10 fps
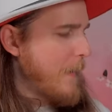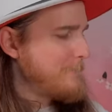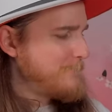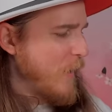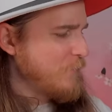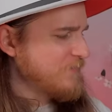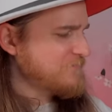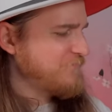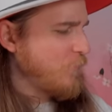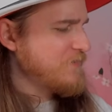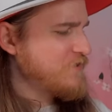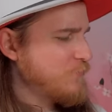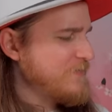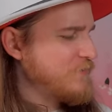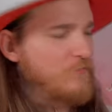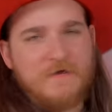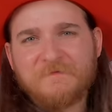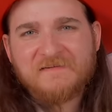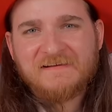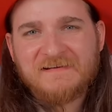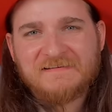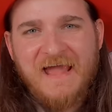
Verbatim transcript: A bonus 40 Creek cream scented